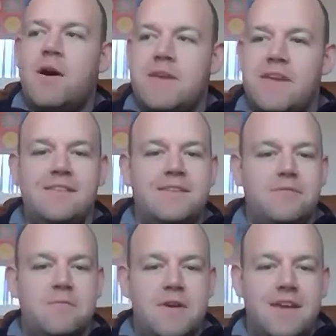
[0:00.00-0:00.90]
be easy
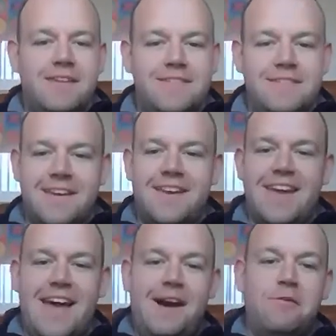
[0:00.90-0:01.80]
for me sitting
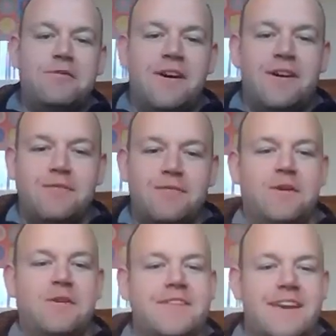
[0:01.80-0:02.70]
here outside of the
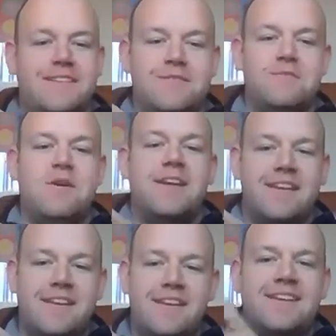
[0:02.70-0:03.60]
context of
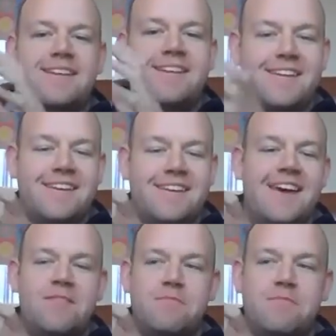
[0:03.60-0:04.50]
working in an
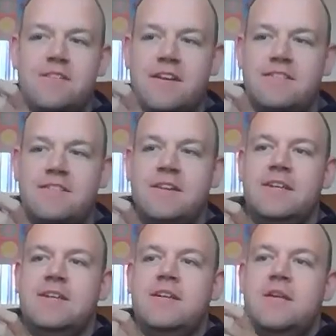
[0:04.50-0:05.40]
academy trust.
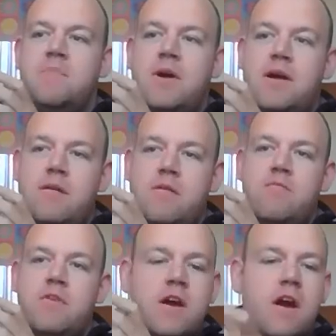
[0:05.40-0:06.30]
But
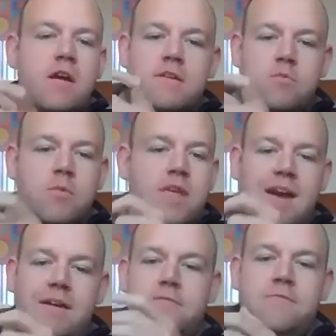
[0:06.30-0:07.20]
regardless of whether you
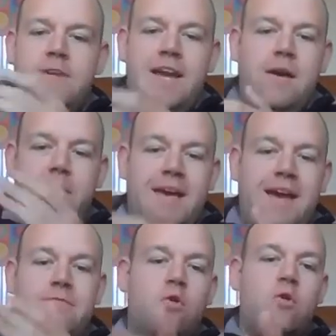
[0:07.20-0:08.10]
have to fill out
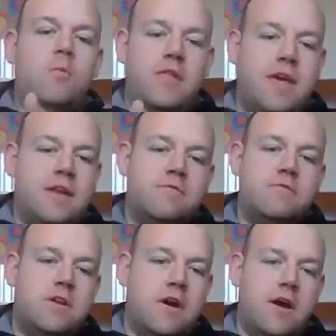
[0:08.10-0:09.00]
that form at the end of
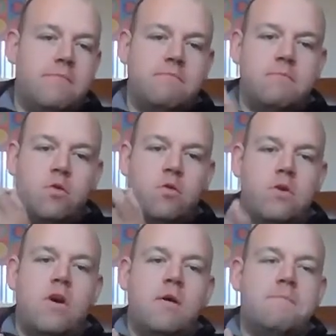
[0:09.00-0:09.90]
July or
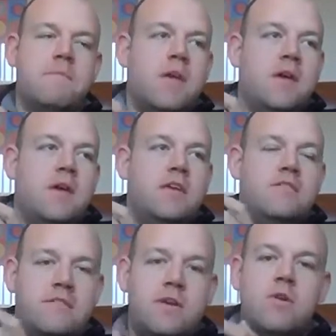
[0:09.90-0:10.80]
not, you're
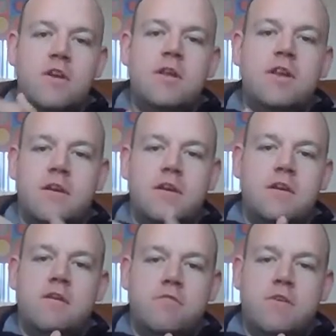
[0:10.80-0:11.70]
still going to be looking
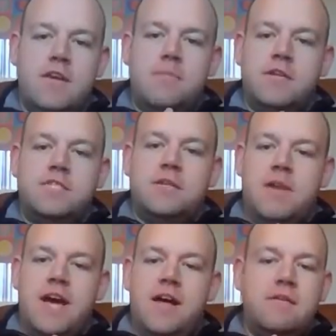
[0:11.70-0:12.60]
at your 3-year budget
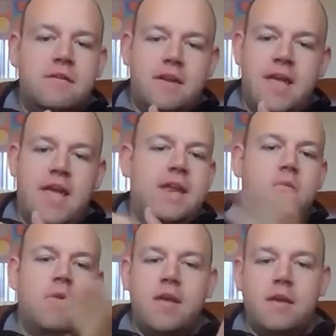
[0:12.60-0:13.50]
plan
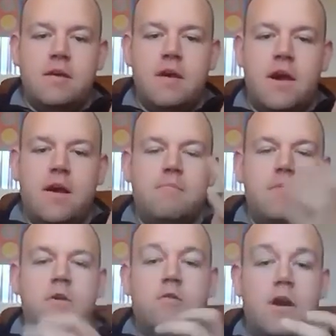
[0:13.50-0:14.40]
anyway. And
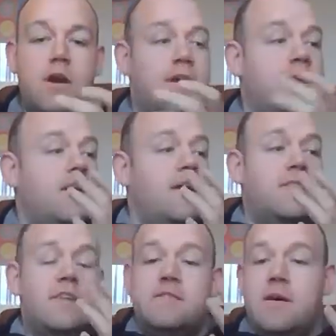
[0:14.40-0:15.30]
all right,
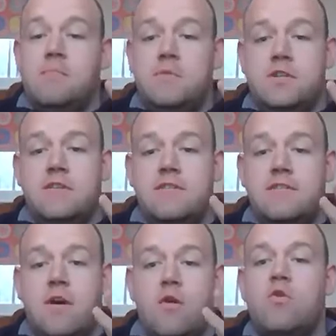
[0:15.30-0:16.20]
the
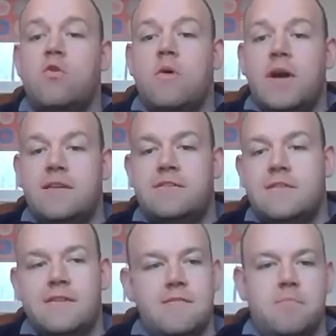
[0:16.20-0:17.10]
assumptions are always
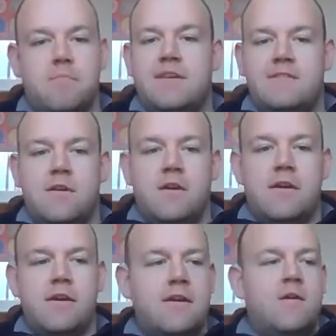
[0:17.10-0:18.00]
based
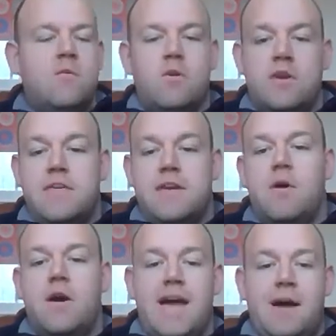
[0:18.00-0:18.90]
on what you think
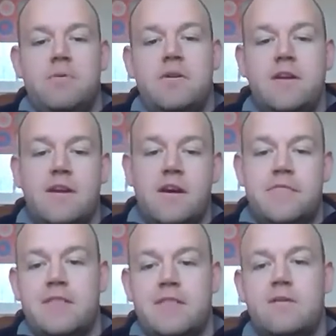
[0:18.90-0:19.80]
might happen, and I
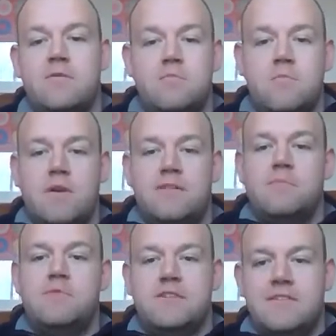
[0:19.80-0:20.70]
think those
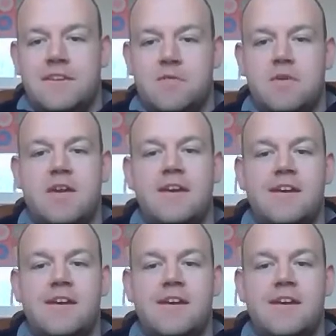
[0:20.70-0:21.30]
assumptions are going to be